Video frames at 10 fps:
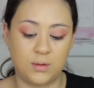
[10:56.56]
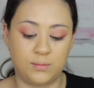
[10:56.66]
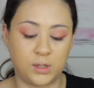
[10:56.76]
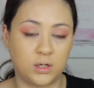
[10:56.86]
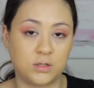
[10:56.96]

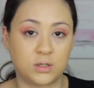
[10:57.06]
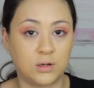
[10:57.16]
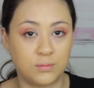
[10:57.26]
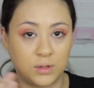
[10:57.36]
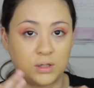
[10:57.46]
because it's
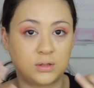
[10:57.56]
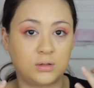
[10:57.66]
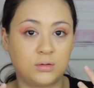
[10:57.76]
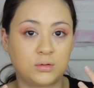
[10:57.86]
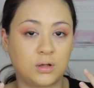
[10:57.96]
going to make,
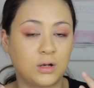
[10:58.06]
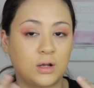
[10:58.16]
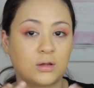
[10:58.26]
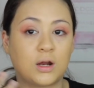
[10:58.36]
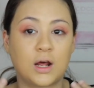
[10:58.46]
the
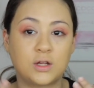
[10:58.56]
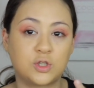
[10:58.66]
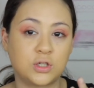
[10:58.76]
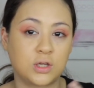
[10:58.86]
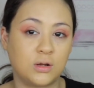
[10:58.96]
lighter
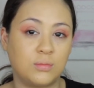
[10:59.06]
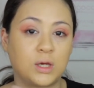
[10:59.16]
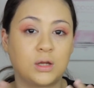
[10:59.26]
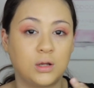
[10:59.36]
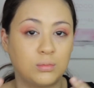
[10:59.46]
shade is going to
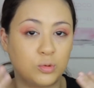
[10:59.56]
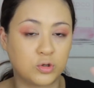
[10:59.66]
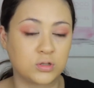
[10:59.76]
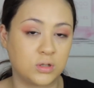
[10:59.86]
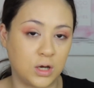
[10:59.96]
make it look more
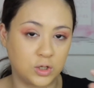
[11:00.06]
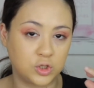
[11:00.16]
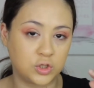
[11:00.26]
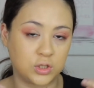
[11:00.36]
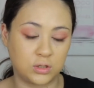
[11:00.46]

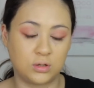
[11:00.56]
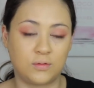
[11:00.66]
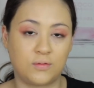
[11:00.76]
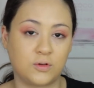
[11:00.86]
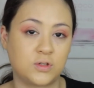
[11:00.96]
snatched.
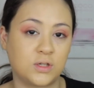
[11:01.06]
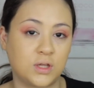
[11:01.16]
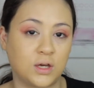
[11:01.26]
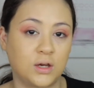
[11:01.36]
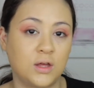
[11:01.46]
Versus like